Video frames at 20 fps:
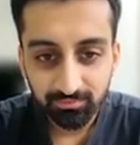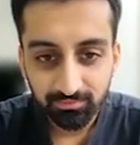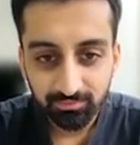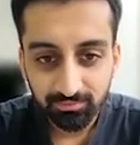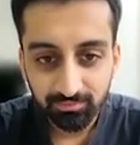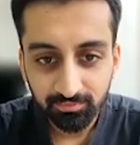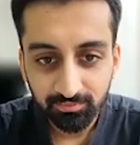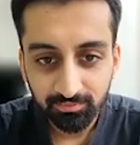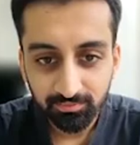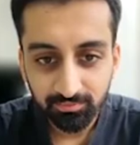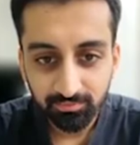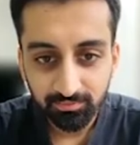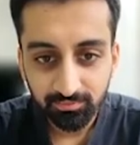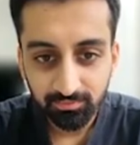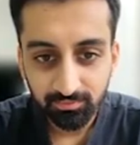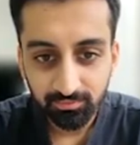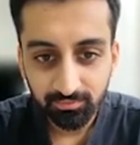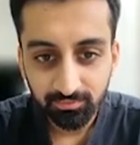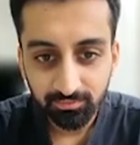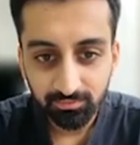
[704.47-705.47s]

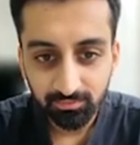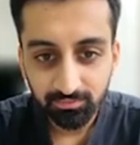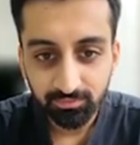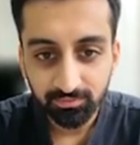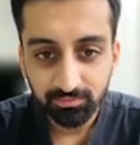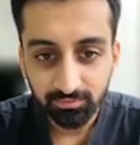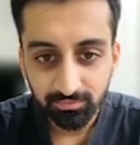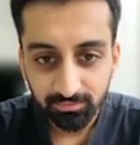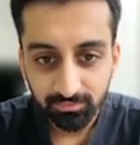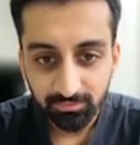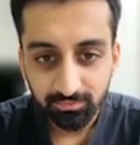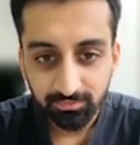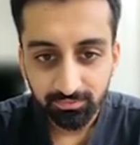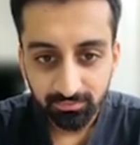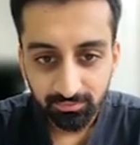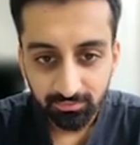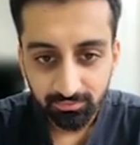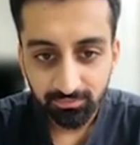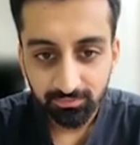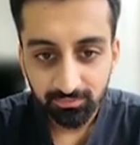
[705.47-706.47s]

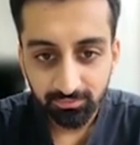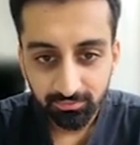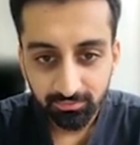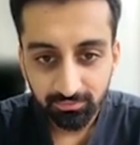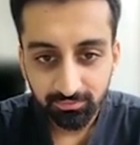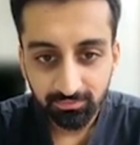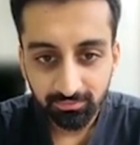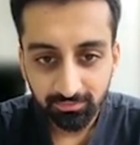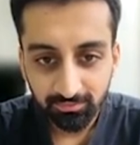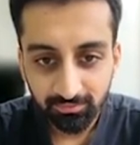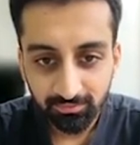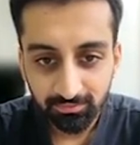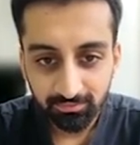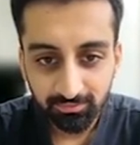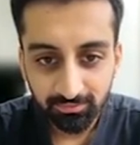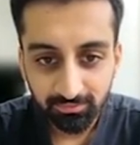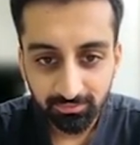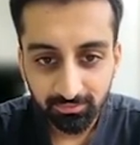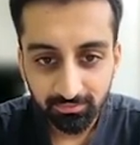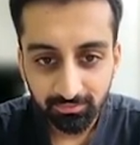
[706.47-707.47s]

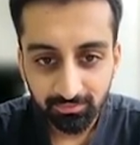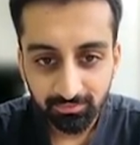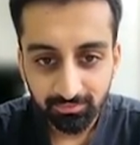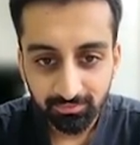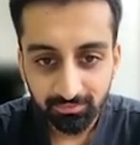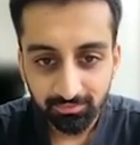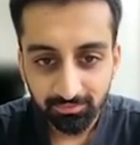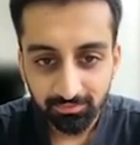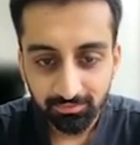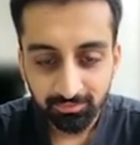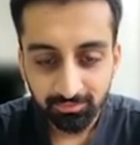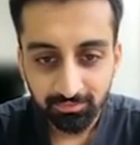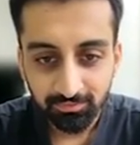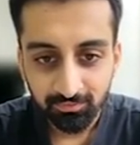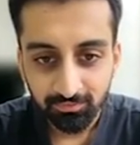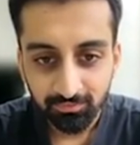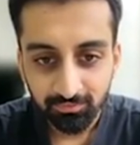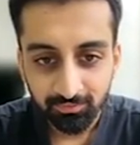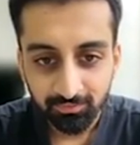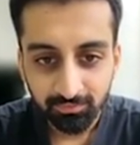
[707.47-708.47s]

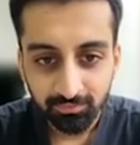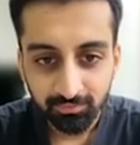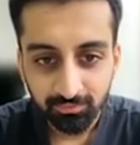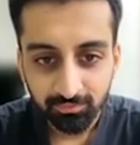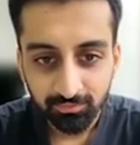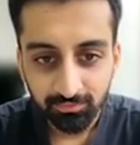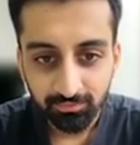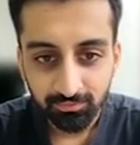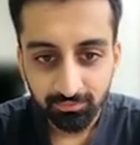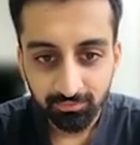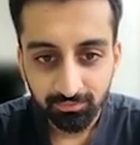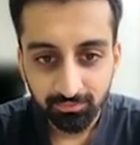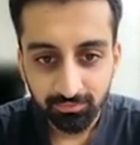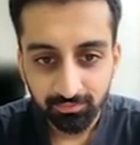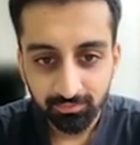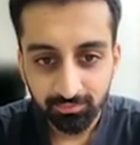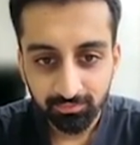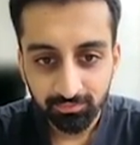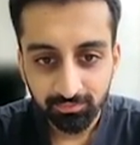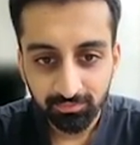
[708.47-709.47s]

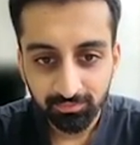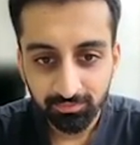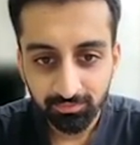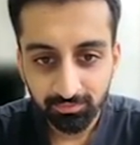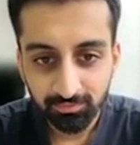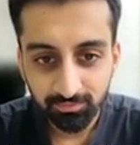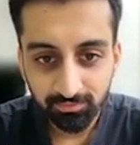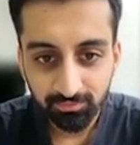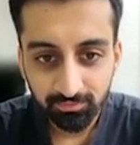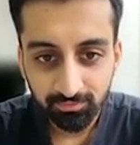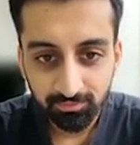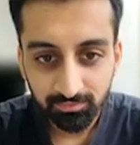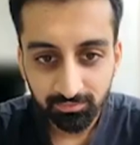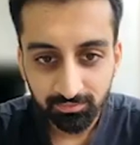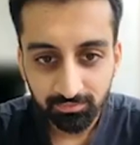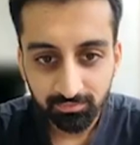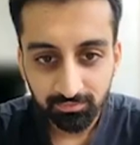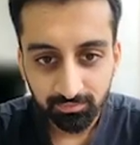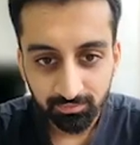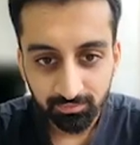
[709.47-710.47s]

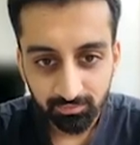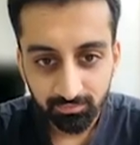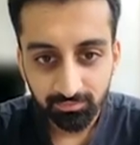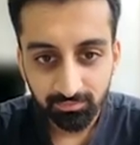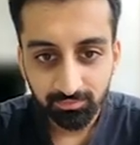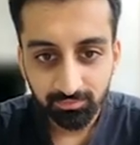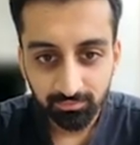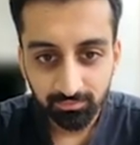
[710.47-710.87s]
(silent)